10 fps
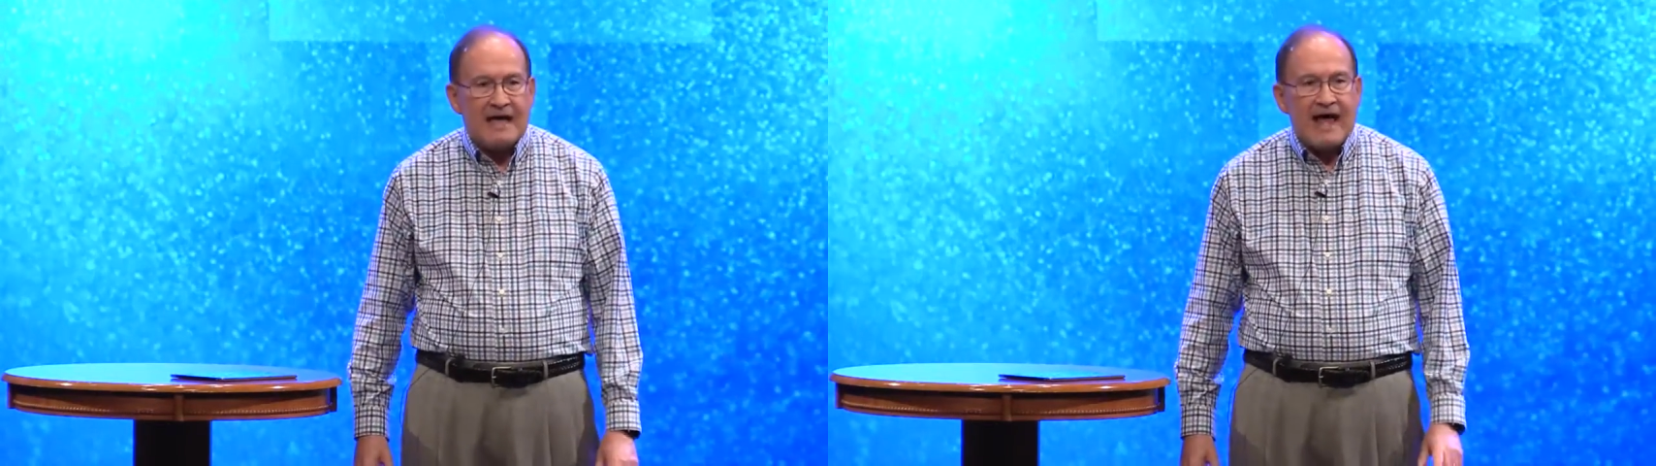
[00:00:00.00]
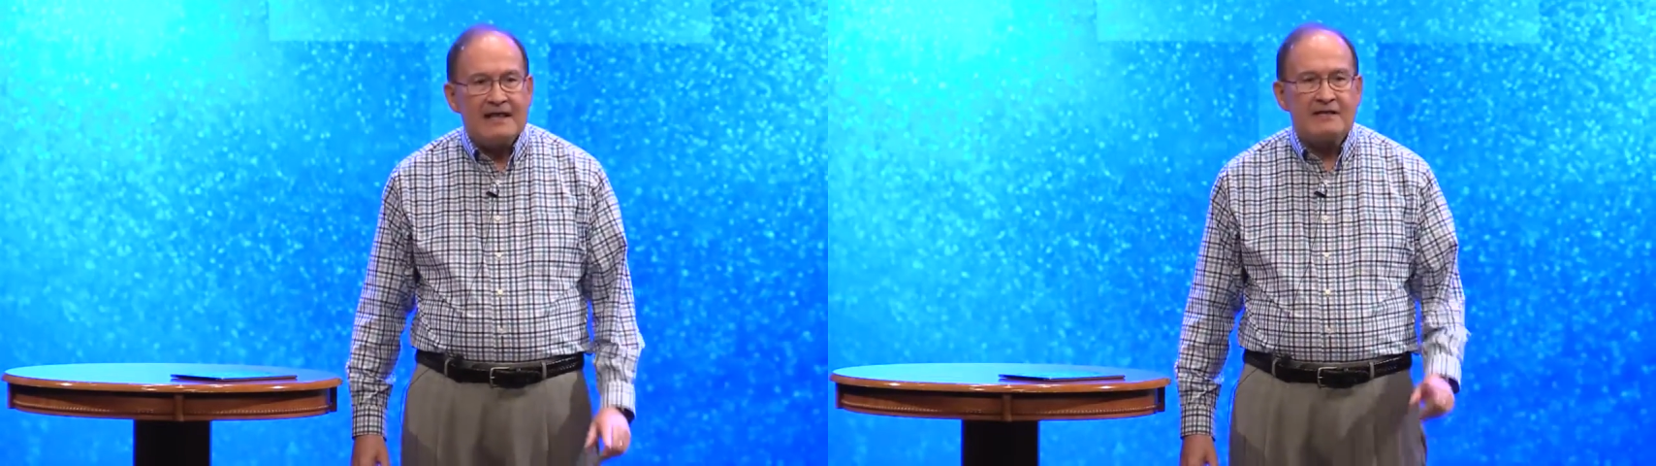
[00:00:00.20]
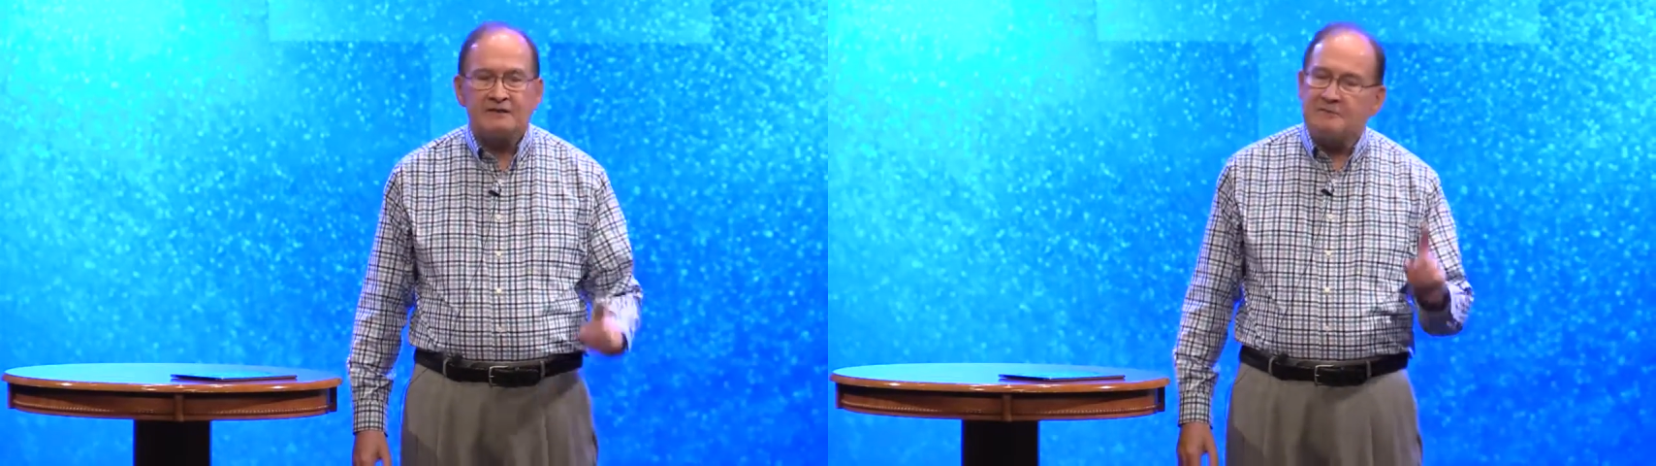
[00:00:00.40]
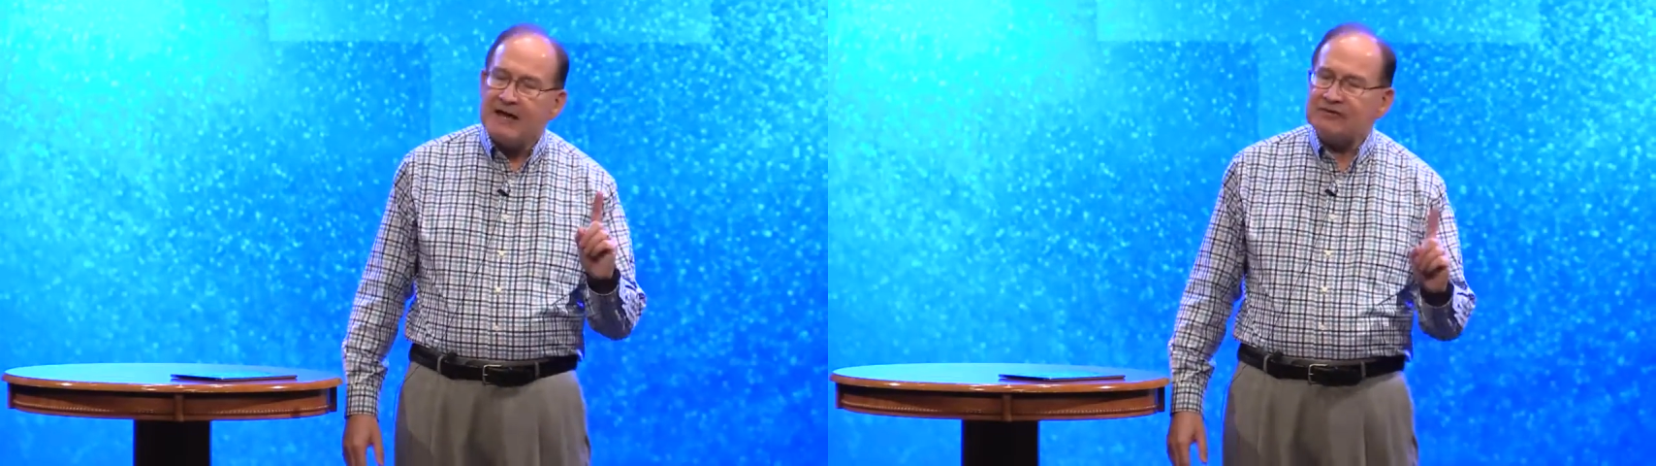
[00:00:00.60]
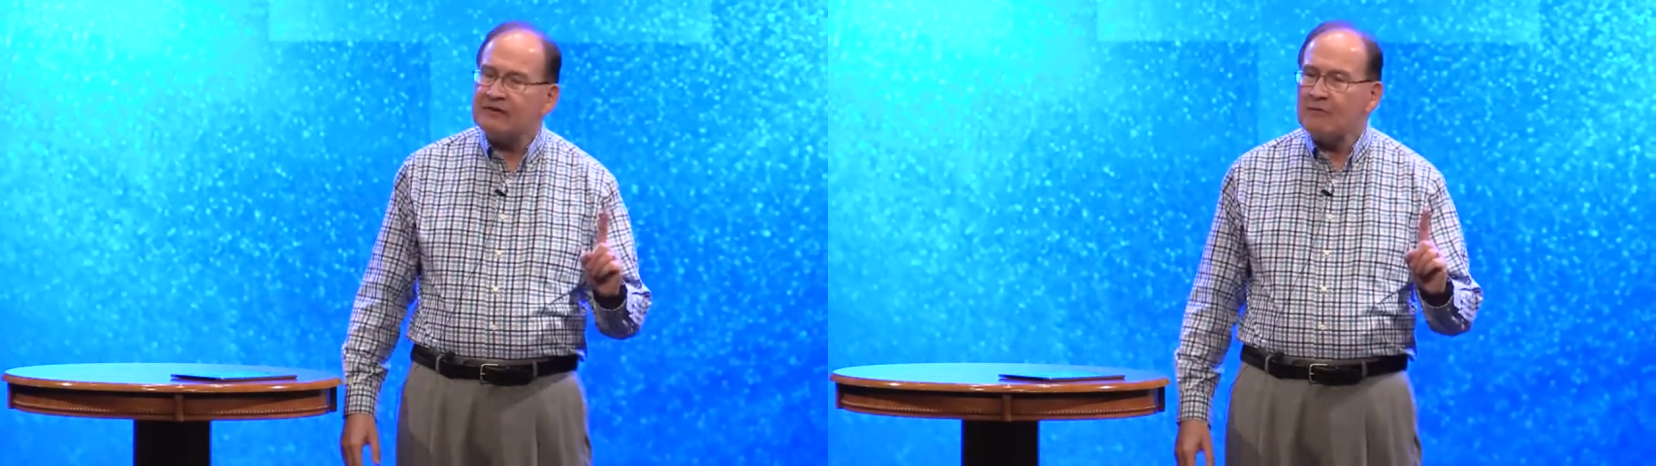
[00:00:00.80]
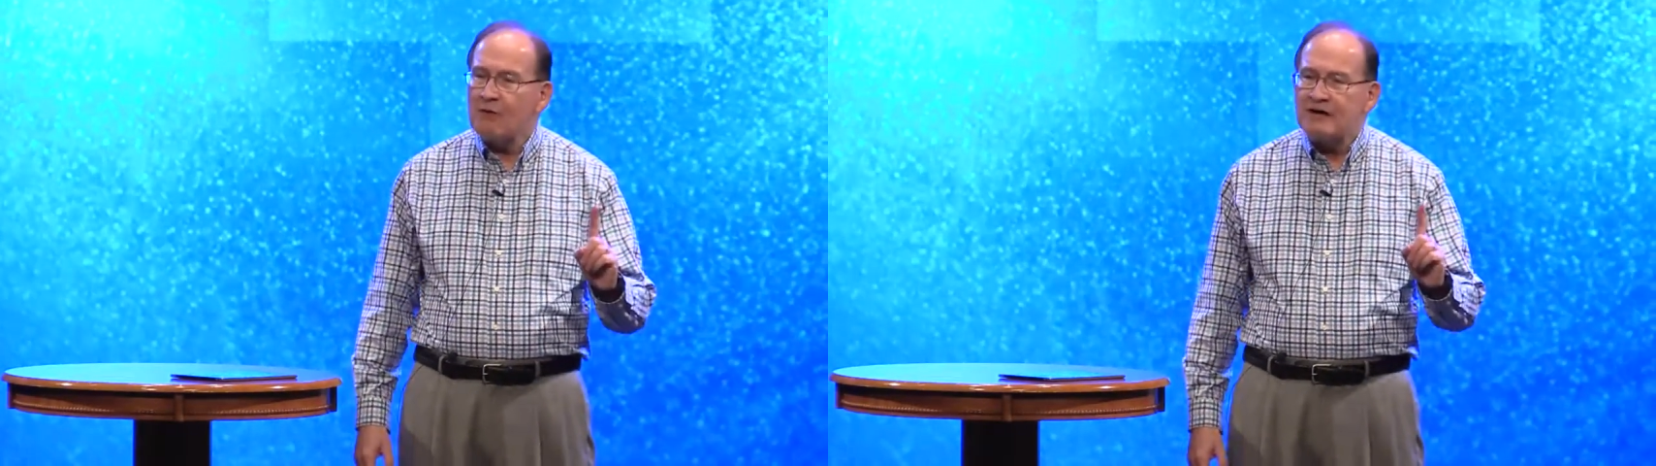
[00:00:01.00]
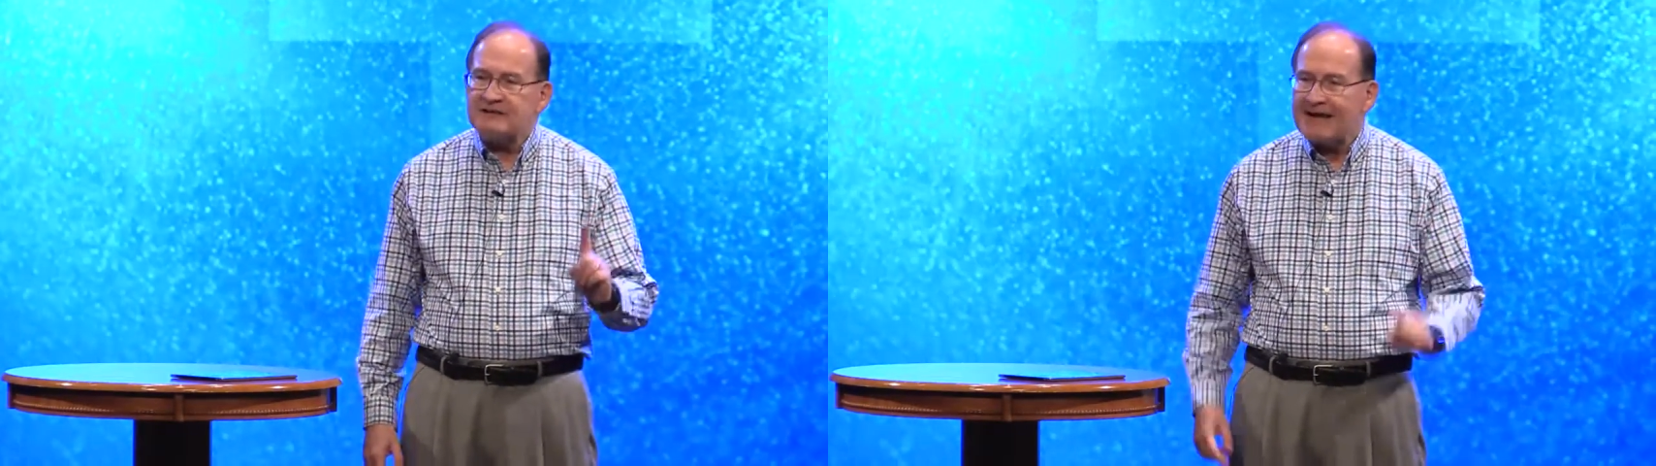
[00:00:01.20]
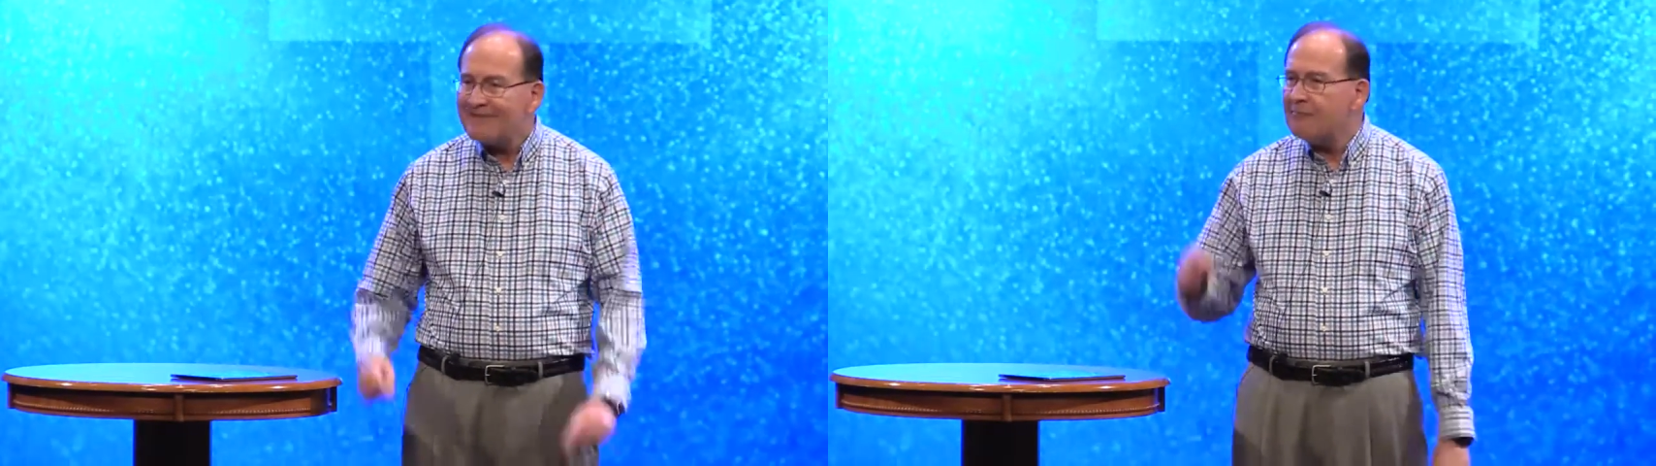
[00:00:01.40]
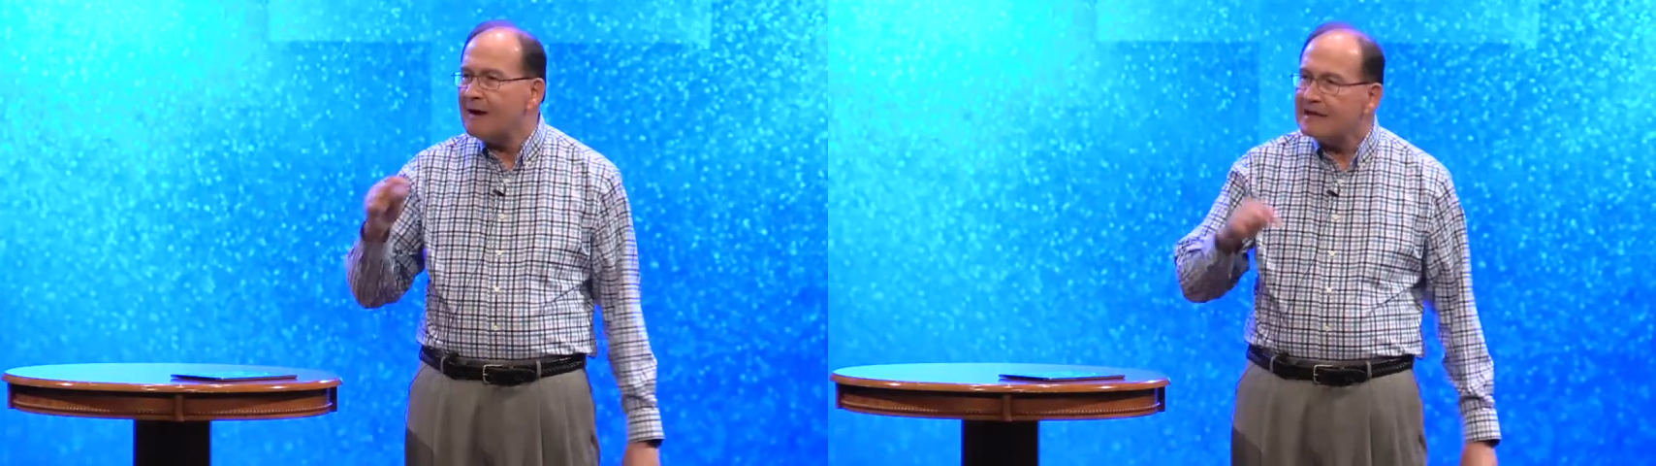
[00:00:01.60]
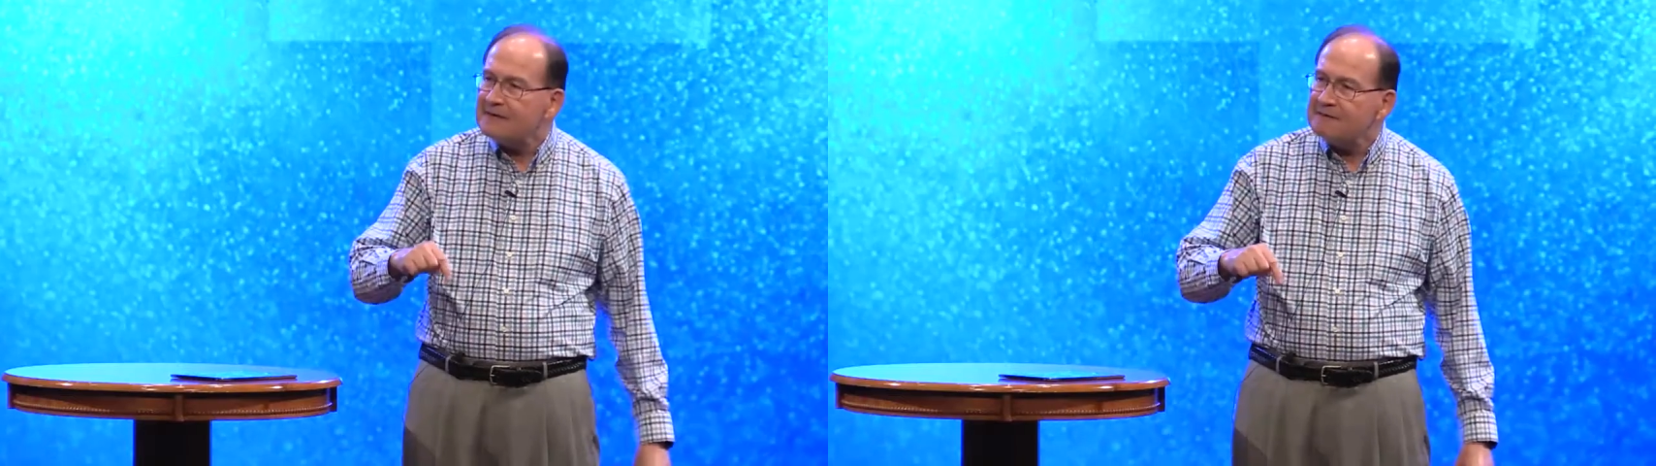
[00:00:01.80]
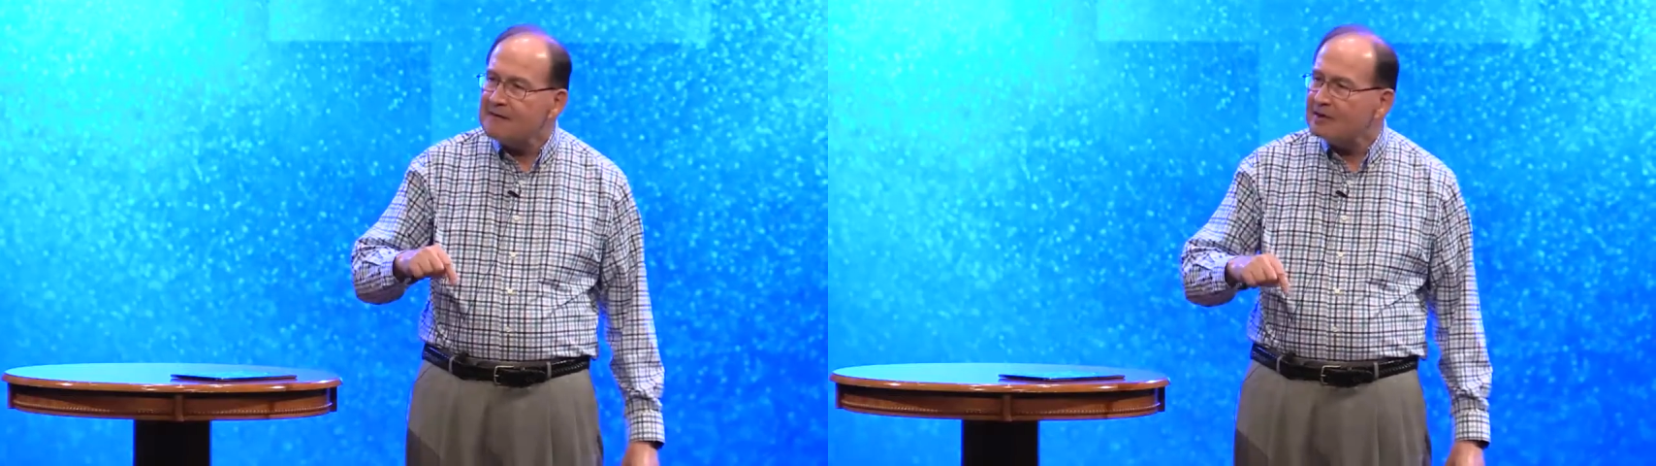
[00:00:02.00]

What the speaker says: And the measure that was that everybody in the family